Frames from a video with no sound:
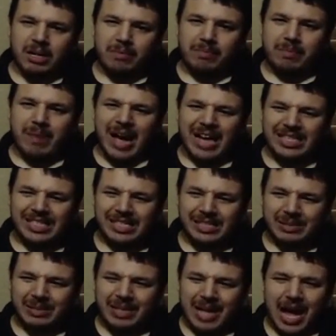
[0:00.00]
But
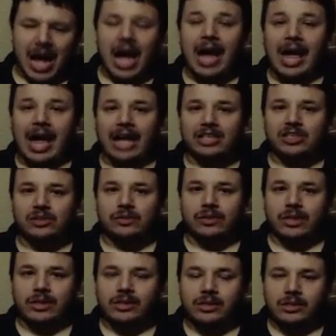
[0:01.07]
I asked for
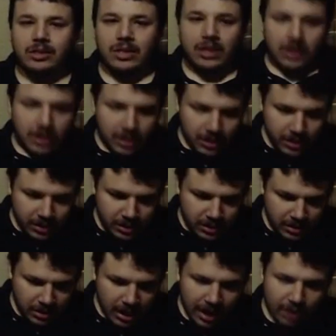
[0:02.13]
this.
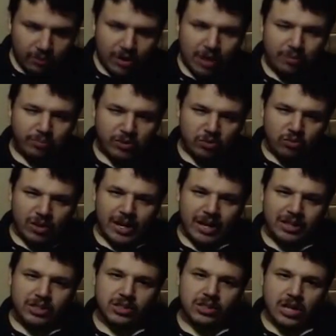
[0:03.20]
I reaped what I
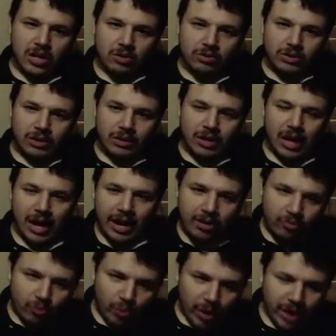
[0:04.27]
sowed. I
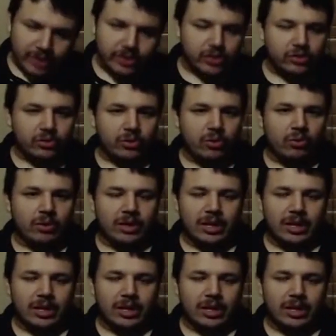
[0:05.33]
watched through the